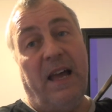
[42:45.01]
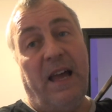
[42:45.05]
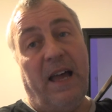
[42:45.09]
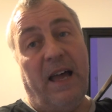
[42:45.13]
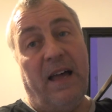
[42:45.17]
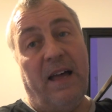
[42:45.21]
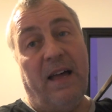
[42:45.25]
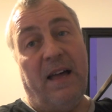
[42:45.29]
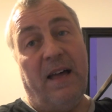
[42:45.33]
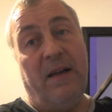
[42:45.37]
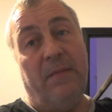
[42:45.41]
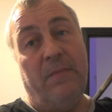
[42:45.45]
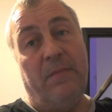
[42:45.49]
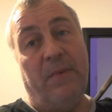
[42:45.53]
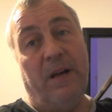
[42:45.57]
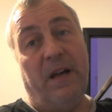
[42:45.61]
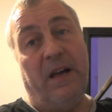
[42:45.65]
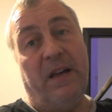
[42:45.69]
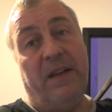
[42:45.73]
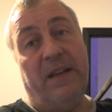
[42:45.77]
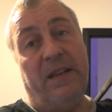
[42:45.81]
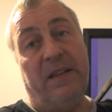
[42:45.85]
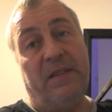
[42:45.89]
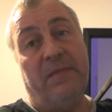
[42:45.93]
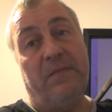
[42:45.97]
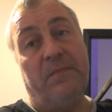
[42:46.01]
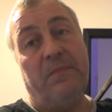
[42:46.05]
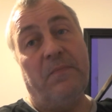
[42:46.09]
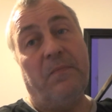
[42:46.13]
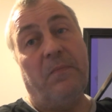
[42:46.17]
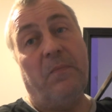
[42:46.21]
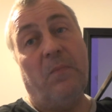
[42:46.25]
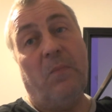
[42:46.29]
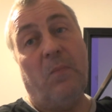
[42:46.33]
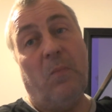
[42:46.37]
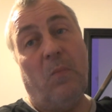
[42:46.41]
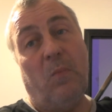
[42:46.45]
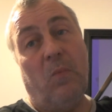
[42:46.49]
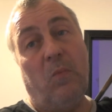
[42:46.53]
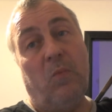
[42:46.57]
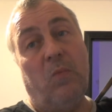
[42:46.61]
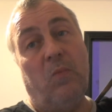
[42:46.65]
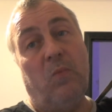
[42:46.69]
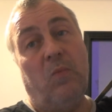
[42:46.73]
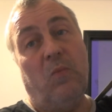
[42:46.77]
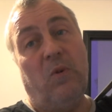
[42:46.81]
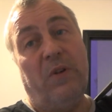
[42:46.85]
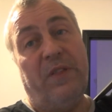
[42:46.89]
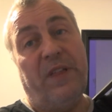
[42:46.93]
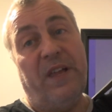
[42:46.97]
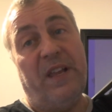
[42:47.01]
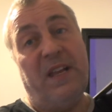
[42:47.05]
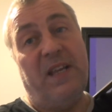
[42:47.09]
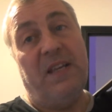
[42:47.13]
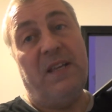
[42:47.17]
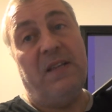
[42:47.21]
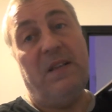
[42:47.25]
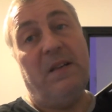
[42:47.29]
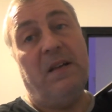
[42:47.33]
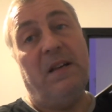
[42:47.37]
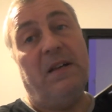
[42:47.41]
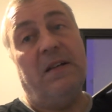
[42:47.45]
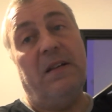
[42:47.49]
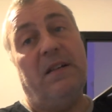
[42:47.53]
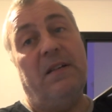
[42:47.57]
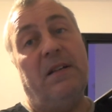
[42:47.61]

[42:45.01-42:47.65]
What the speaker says: and with any